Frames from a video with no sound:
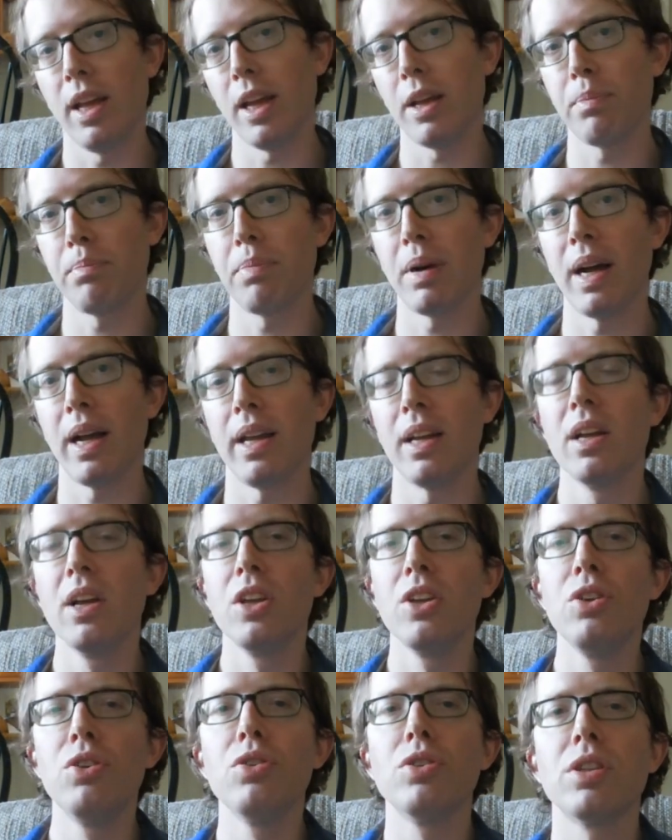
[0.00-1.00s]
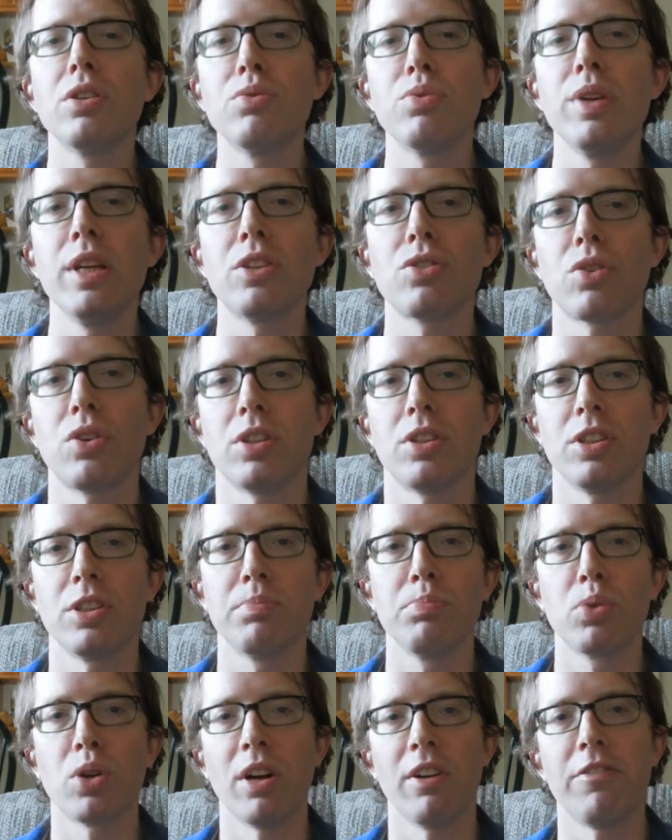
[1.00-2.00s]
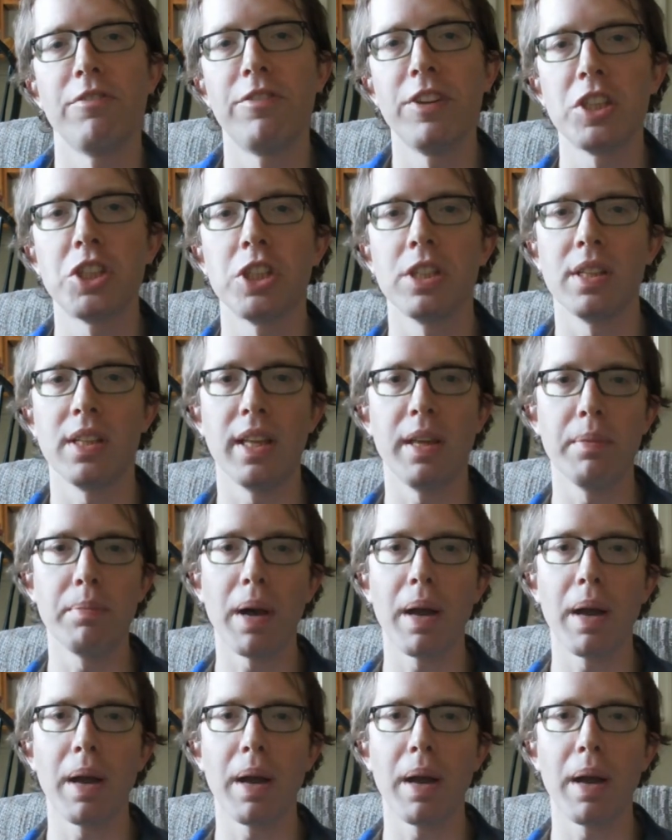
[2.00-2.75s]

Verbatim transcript: Like, by using resources more efficiently,